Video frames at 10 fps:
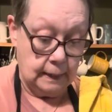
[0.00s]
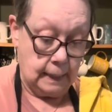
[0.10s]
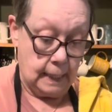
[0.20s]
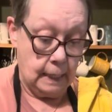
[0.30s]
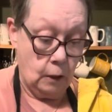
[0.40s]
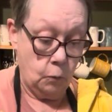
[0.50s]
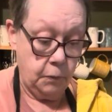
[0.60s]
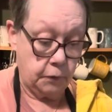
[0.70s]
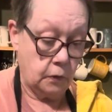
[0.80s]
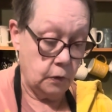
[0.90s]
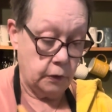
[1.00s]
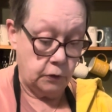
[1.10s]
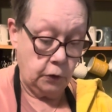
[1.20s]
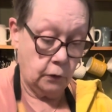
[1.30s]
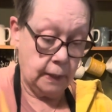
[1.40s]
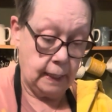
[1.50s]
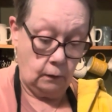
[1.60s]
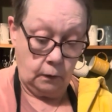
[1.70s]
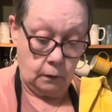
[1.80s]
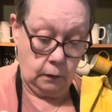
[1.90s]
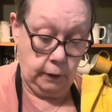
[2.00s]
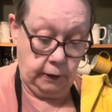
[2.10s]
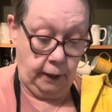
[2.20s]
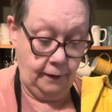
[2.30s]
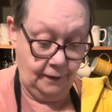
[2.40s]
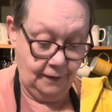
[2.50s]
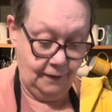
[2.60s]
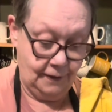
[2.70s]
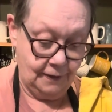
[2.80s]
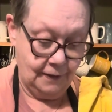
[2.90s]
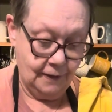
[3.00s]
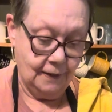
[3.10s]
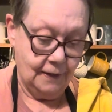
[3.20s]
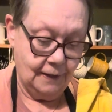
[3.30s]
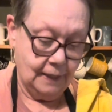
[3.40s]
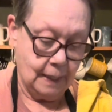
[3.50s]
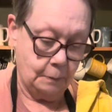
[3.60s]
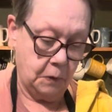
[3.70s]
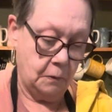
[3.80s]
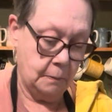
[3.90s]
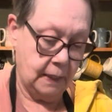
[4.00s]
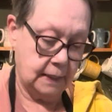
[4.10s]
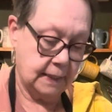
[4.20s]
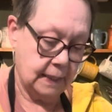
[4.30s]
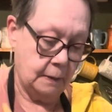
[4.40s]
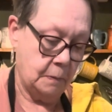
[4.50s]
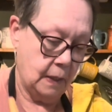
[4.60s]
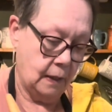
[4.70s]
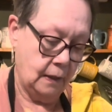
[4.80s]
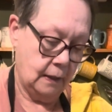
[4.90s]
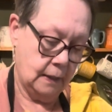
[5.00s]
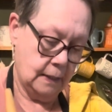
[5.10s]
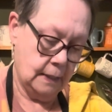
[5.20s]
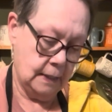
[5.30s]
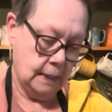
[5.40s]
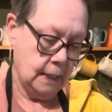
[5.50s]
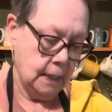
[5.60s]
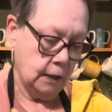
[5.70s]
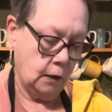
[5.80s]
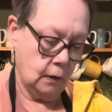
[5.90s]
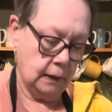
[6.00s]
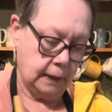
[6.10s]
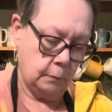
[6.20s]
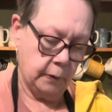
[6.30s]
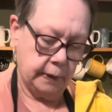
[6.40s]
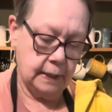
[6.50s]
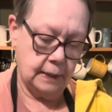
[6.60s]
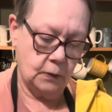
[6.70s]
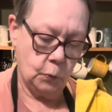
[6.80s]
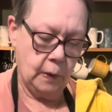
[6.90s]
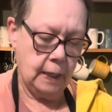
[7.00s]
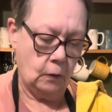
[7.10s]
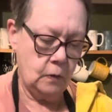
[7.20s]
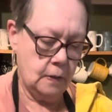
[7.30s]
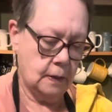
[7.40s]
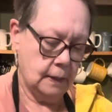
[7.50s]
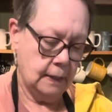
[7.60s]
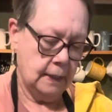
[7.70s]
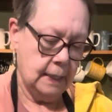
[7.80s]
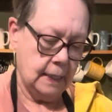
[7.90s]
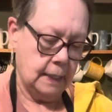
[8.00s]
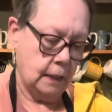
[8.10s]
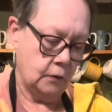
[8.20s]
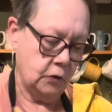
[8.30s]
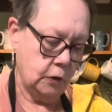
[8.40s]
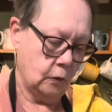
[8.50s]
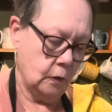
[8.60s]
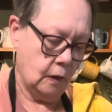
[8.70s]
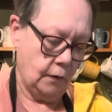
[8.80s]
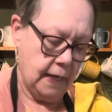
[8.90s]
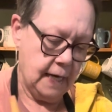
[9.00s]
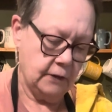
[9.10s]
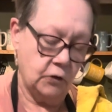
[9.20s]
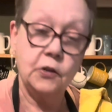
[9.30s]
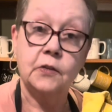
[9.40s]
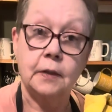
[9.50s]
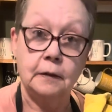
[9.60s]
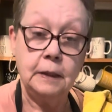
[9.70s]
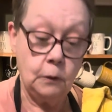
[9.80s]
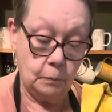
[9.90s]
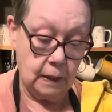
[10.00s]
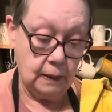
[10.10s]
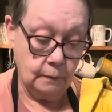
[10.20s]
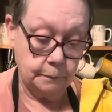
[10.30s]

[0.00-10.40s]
I hope they're going to turn out good. I'm going to make some garlic bread as well, and I'll show y'all that in just a little bit.